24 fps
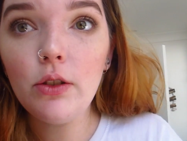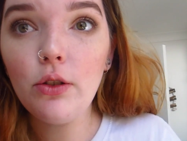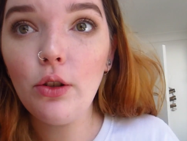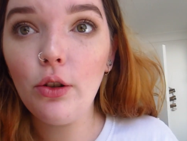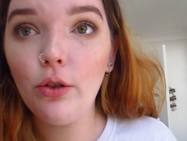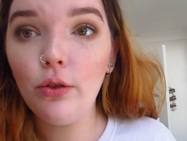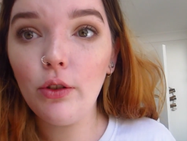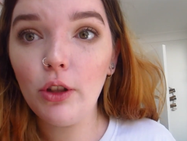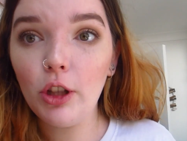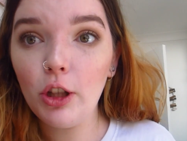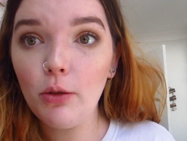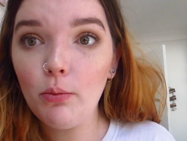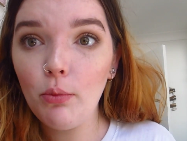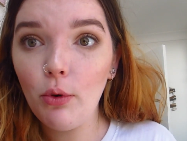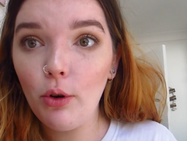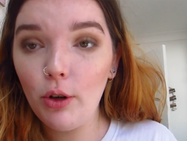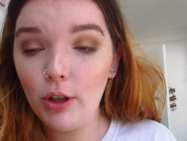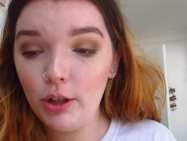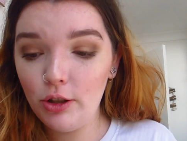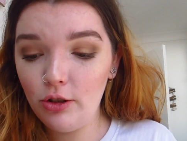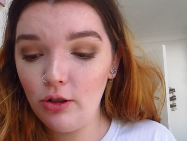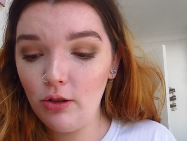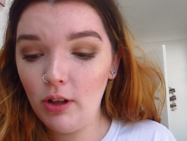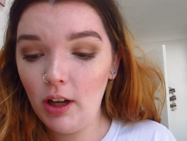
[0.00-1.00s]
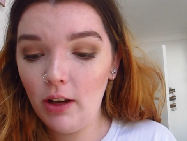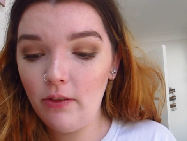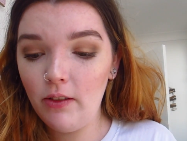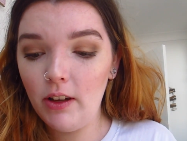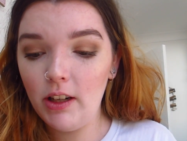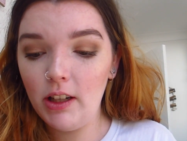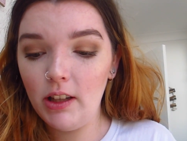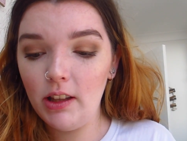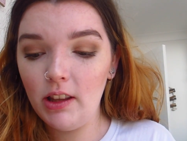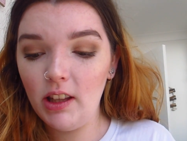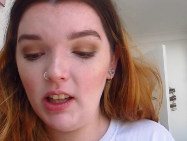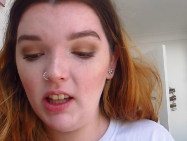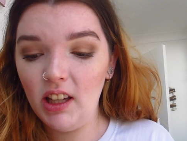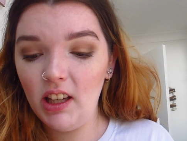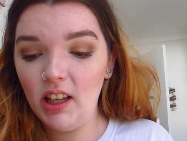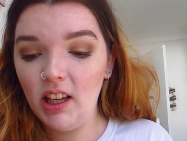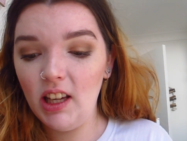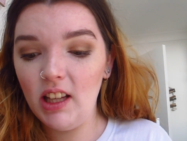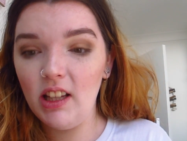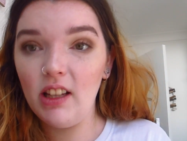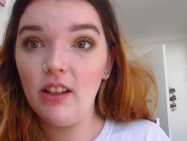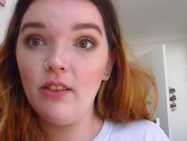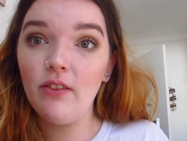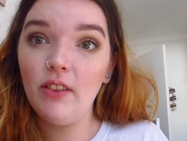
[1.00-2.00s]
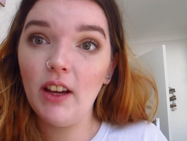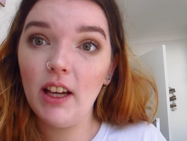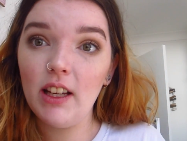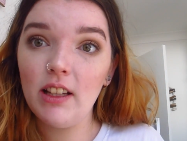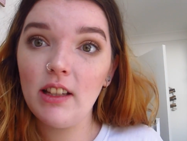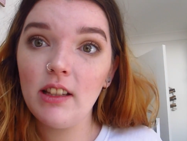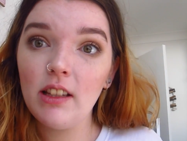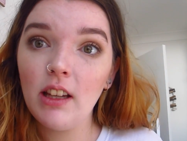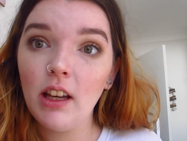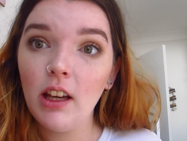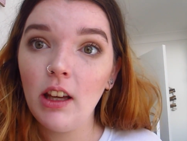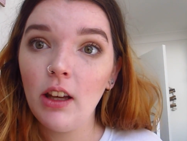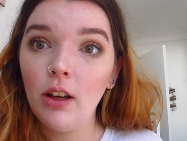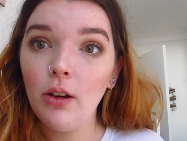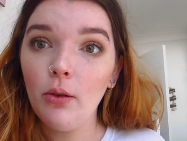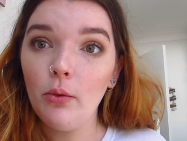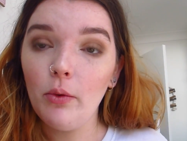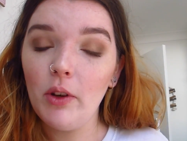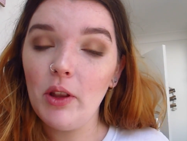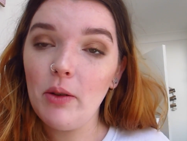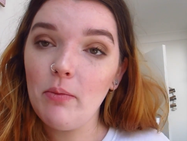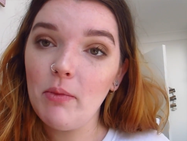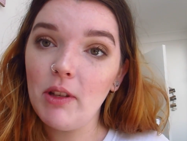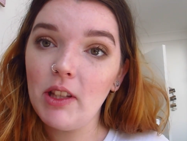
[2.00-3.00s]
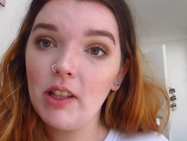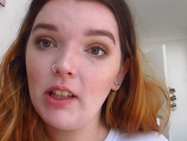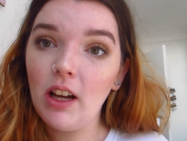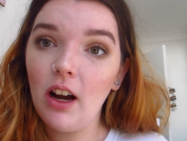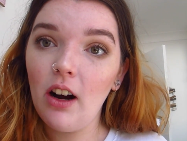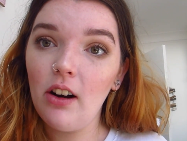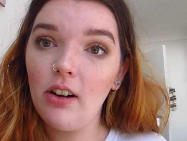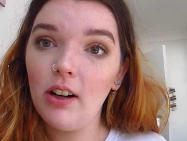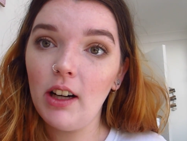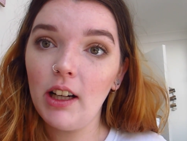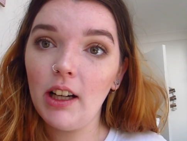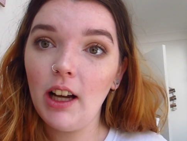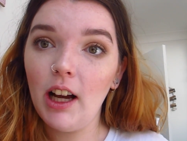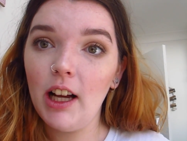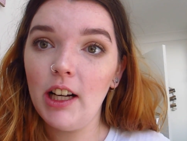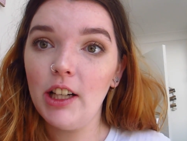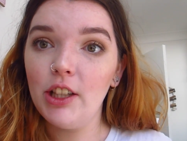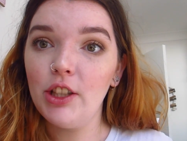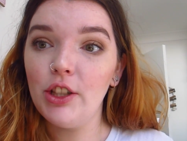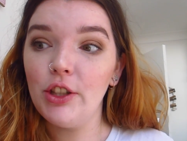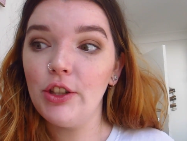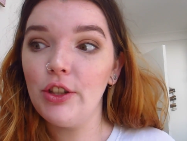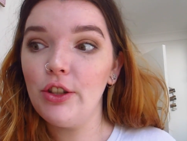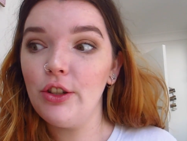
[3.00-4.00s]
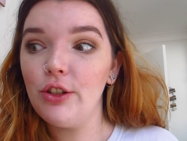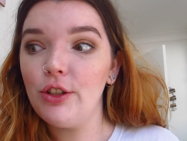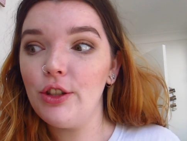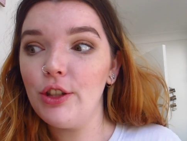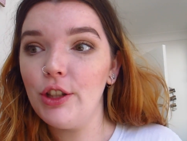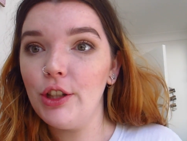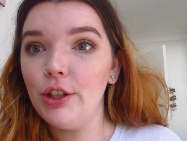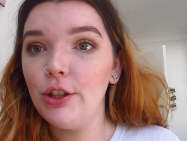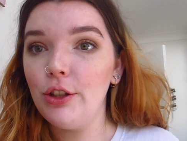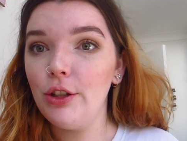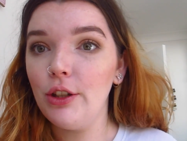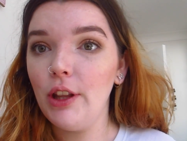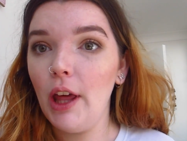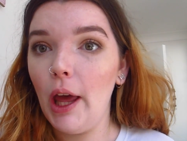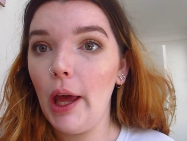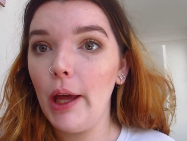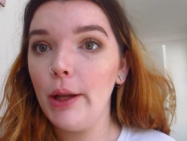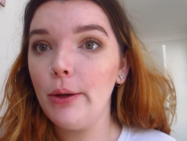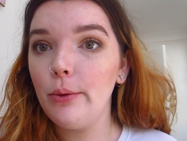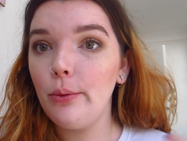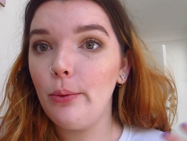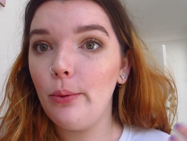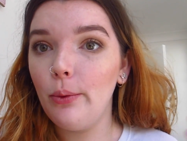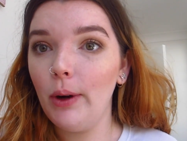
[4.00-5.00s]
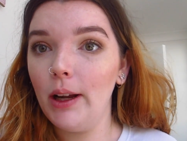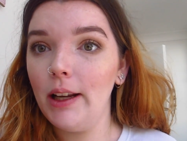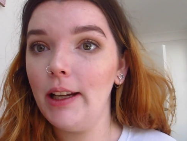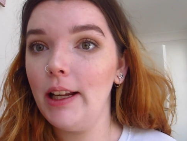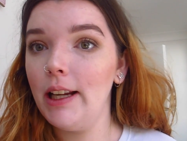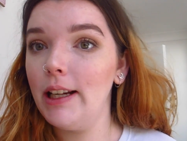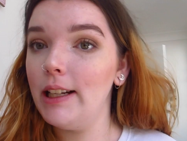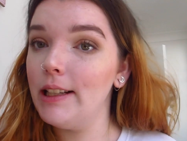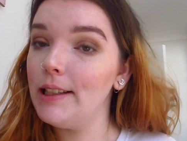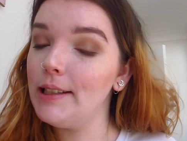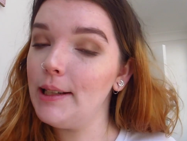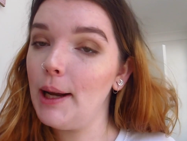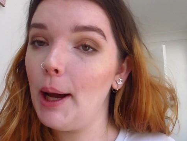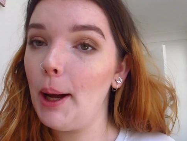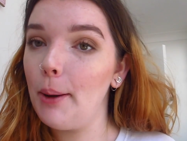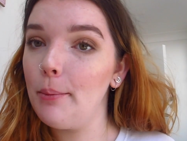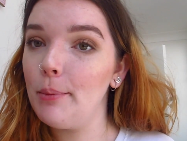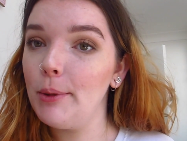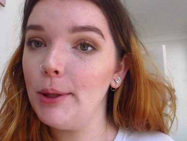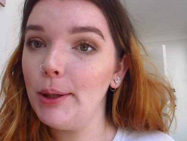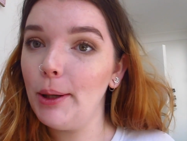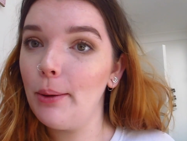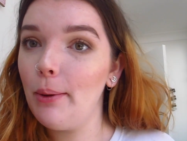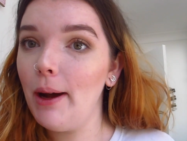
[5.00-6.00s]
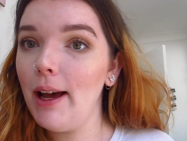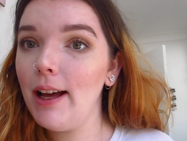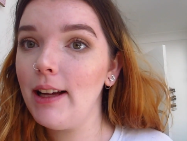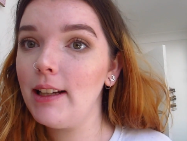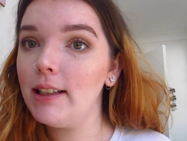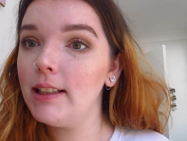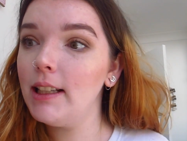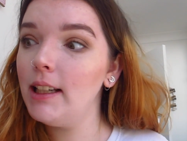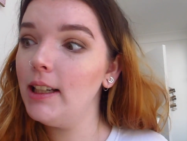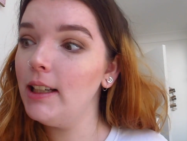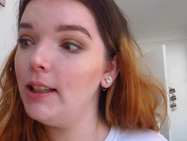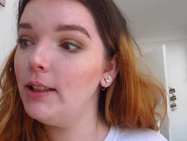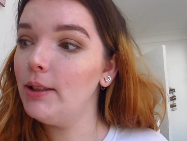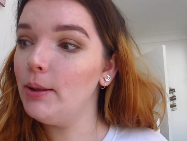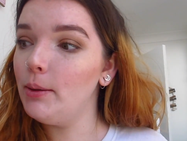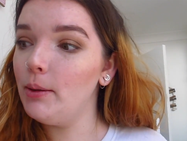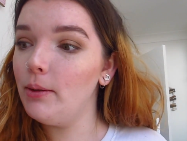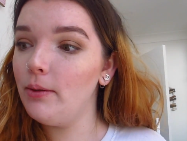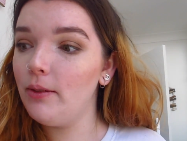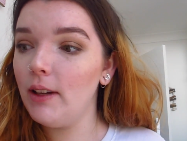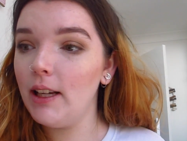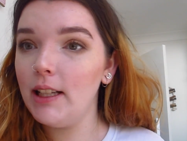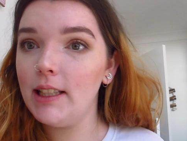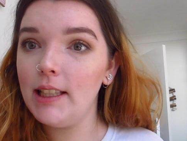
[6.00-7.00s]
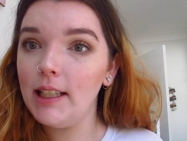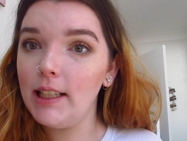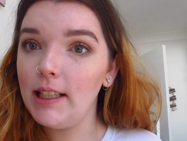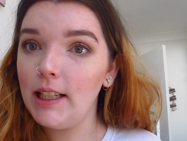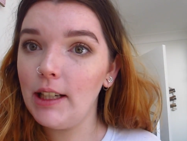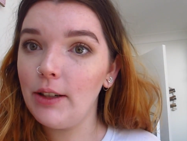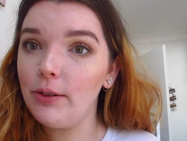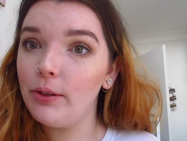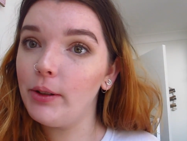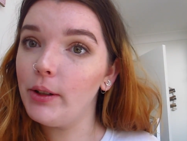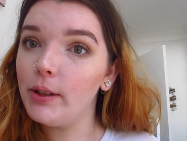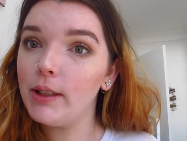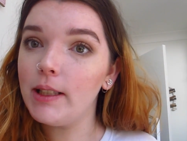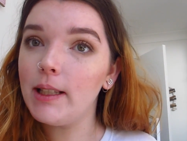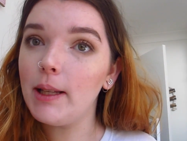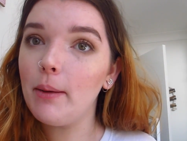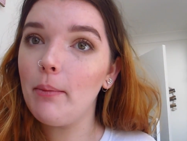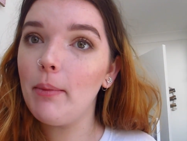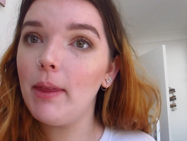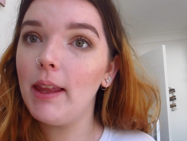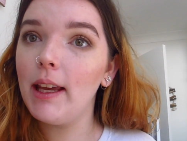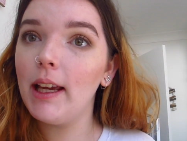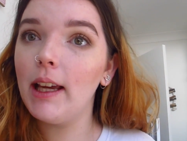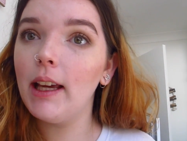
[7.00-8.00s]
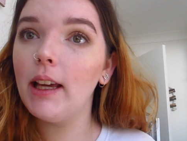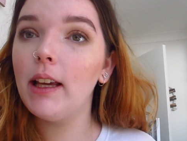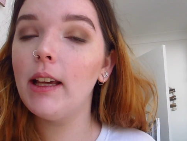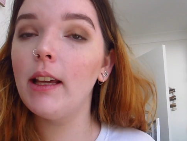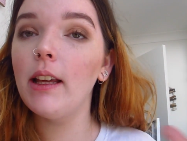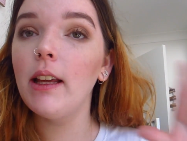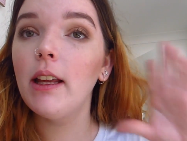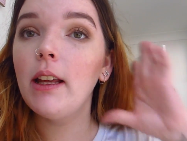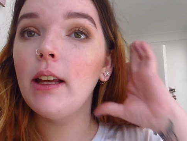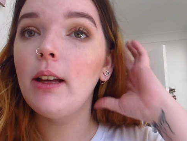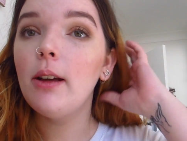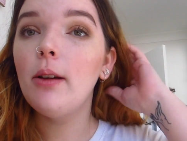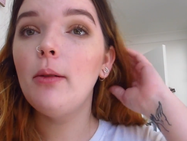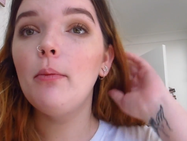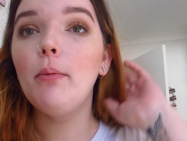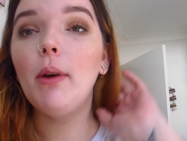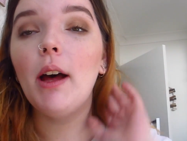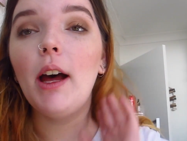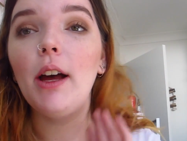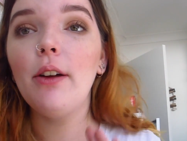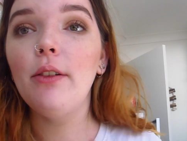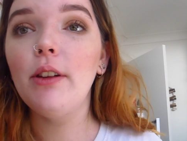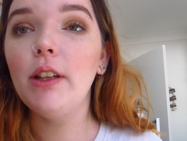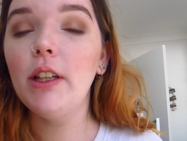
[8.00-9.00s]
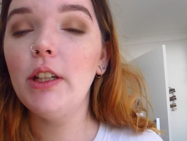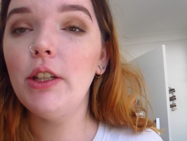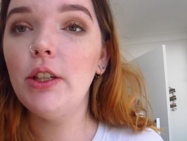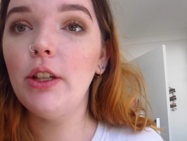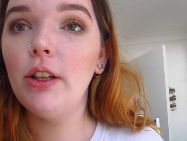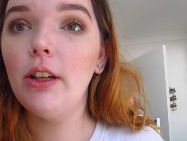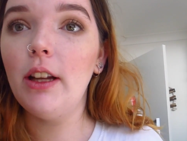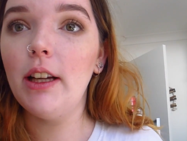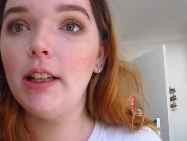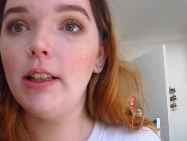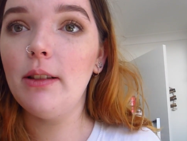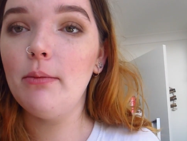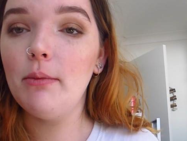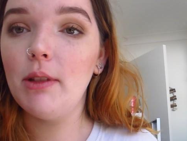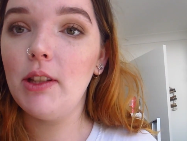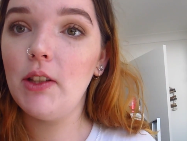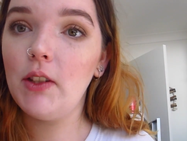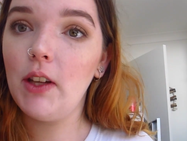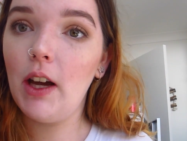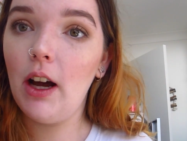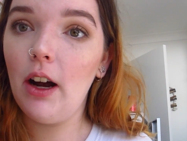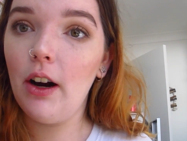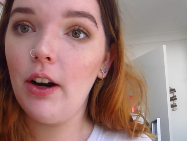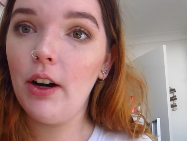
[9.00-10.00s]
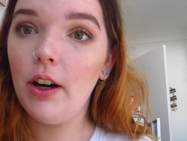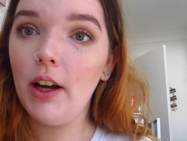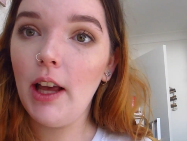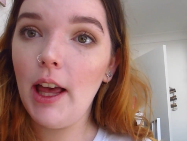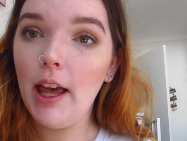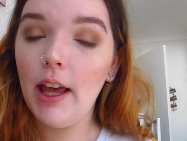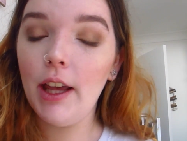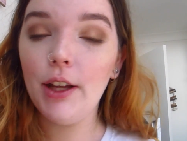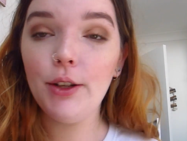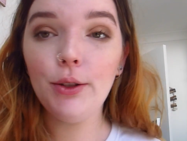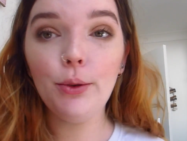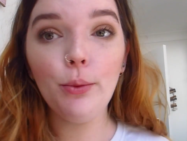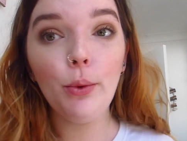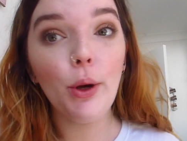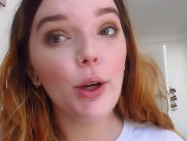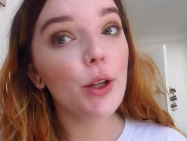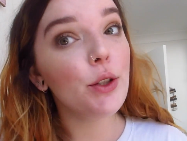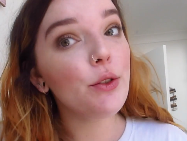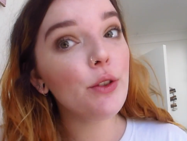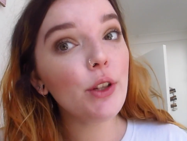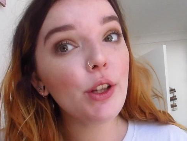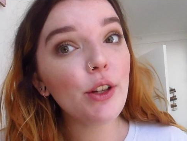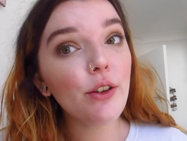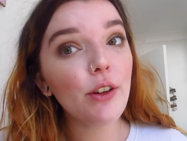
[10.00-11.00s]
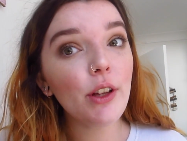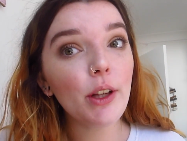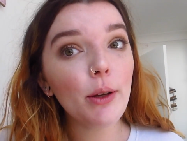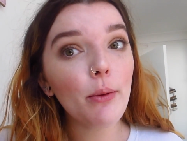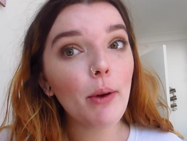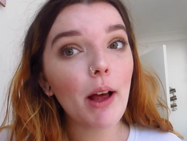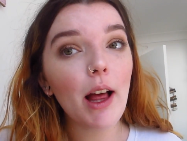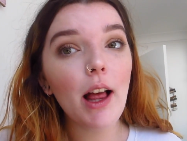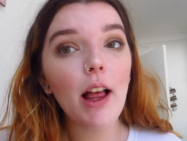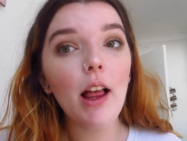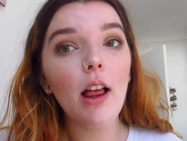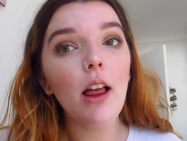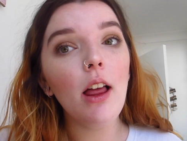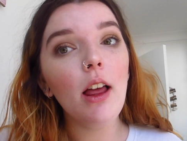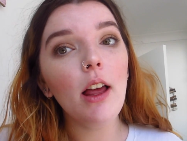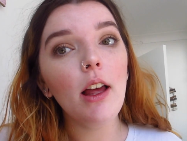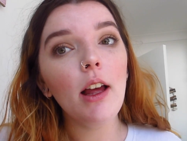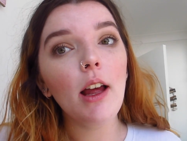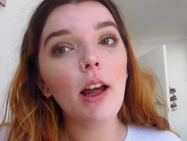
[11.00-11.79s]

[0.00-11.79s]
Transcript: no really point to have anything in your face with mascara. I kind of just usually do that when it is time to go out to a fancy dinner or something, but I really do like the mascara and it works really well.